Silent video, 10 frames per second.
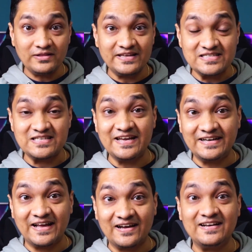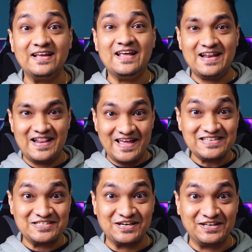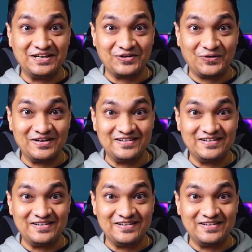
this thing done, let's turn it on.